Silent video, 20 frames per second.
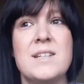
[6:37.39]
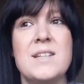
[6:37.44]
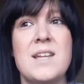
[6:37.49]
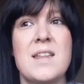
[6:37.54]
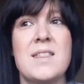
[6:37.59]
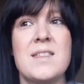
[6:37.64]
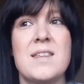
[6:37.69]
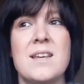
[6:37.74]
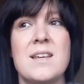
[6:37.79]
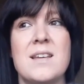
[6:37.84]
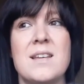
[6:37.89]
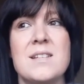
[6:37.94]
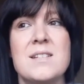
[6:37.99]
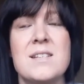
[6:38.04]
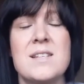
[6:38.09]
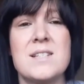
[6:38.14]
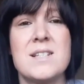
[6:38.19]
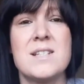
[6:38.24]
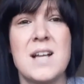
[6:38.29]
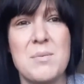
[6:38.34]
I think it's
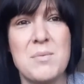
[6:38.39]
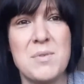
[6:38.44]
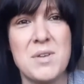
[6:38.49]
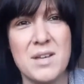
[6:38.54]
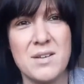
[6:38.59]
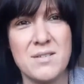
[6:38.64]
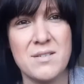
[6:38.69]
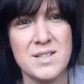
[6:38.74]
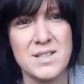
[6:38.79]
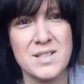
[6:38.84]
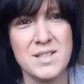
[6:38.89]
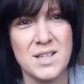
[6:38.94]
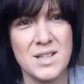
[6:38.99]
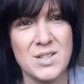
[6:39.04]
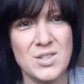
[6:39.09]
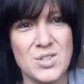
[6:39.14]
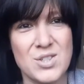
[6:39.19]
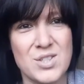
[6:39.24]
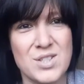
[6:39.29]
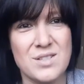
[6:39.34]
this time of year into
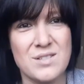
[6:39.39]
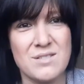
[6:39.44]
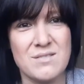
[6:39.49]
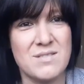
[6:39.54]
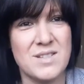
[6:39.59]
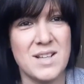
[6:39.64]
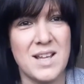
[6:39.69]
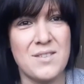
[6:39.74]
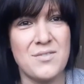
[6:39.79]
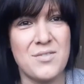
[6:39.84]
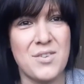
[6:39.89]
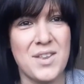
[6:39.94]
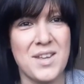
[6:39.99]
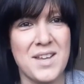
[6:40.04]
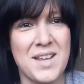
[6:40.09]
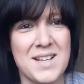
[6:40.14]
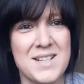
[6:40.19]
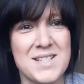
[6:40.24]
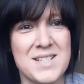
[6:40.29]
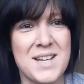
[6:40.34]
it, just let
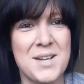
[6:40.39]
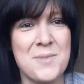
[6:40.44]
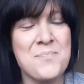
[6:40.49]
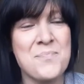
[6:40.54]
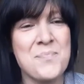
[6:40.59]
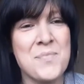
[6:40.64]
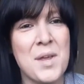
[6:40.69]
everything get to you.